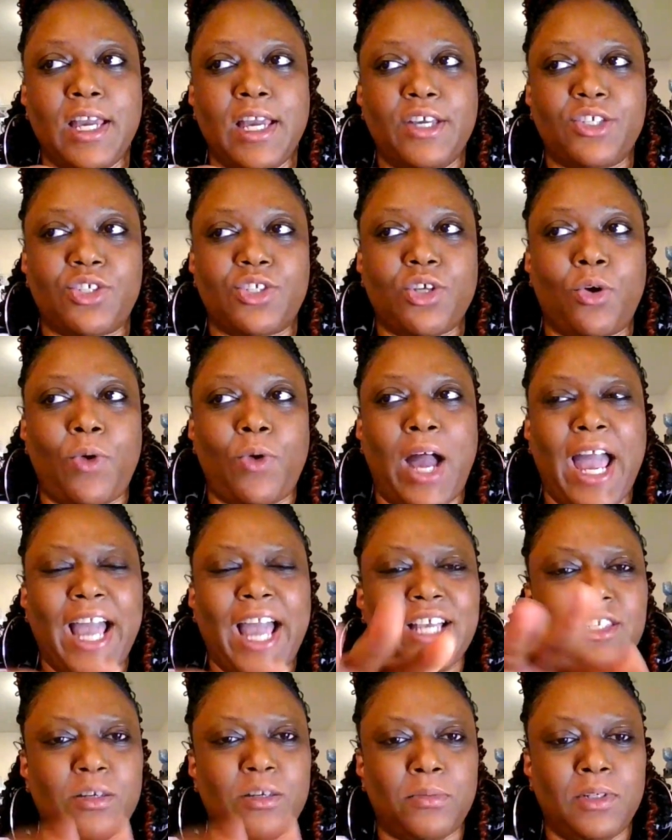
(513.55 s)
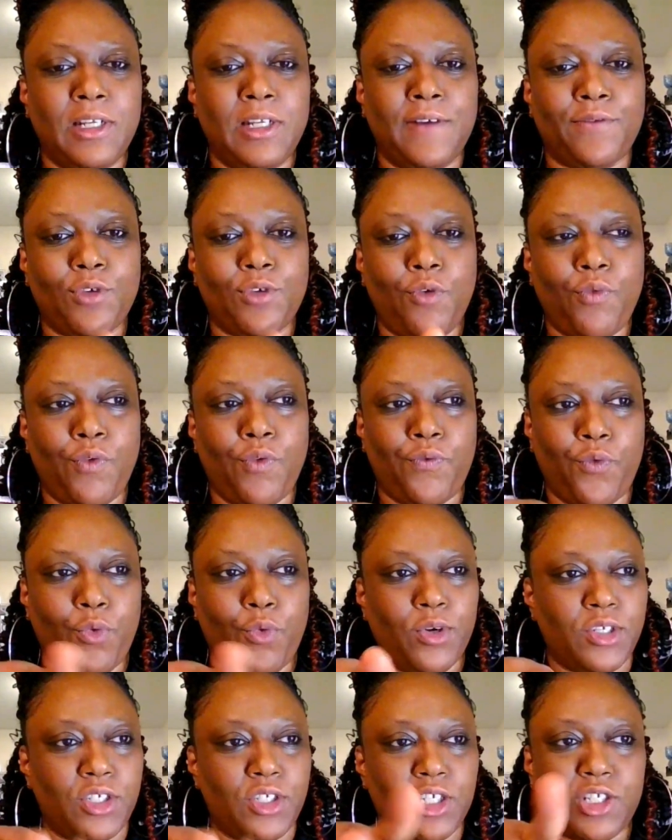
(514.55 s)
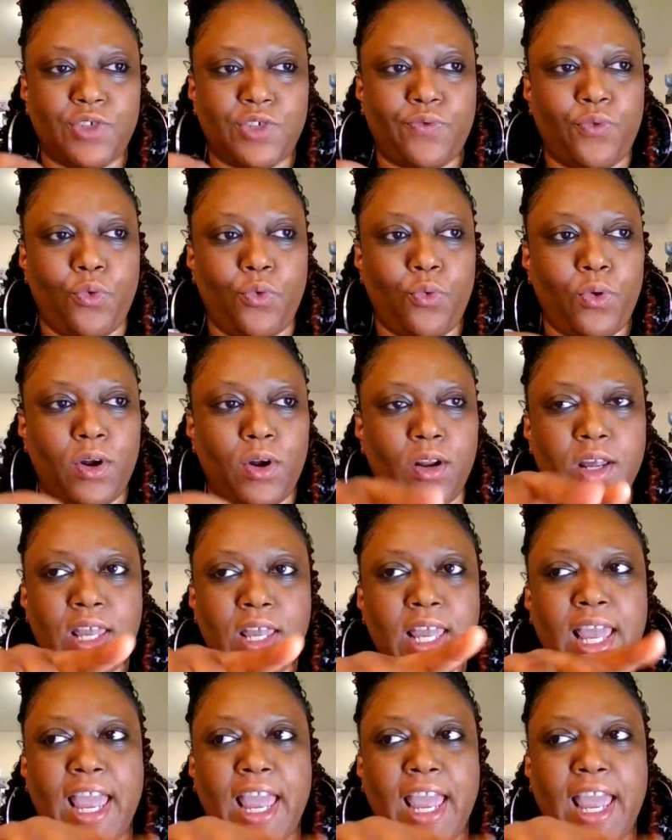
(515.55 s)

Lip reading: So I had some leftover 464,